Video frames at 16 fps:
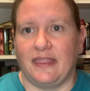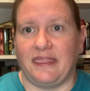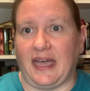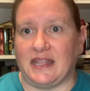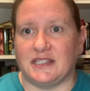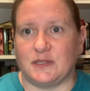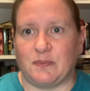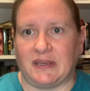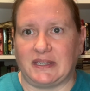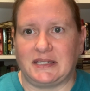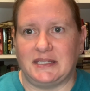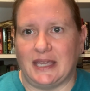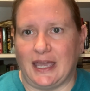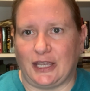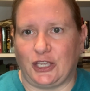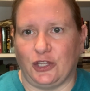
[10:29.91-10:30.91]
that
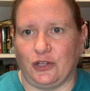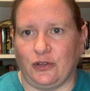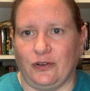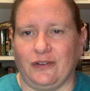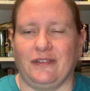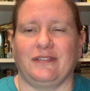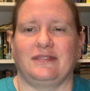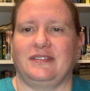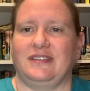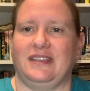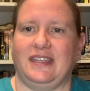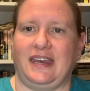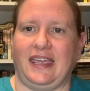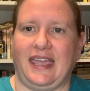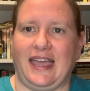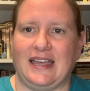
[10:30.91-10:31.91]
spectacular that
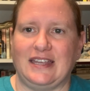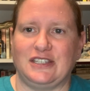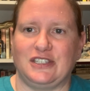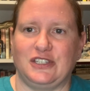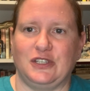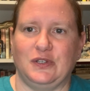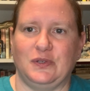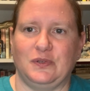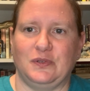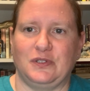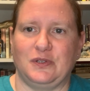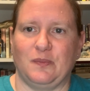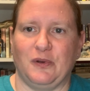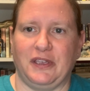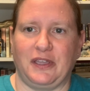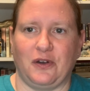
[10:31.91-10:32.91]
I had to
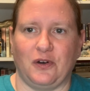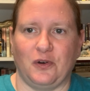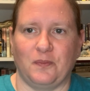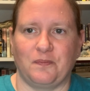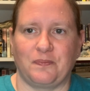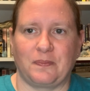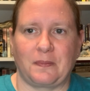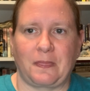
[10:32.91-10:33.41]
bring home.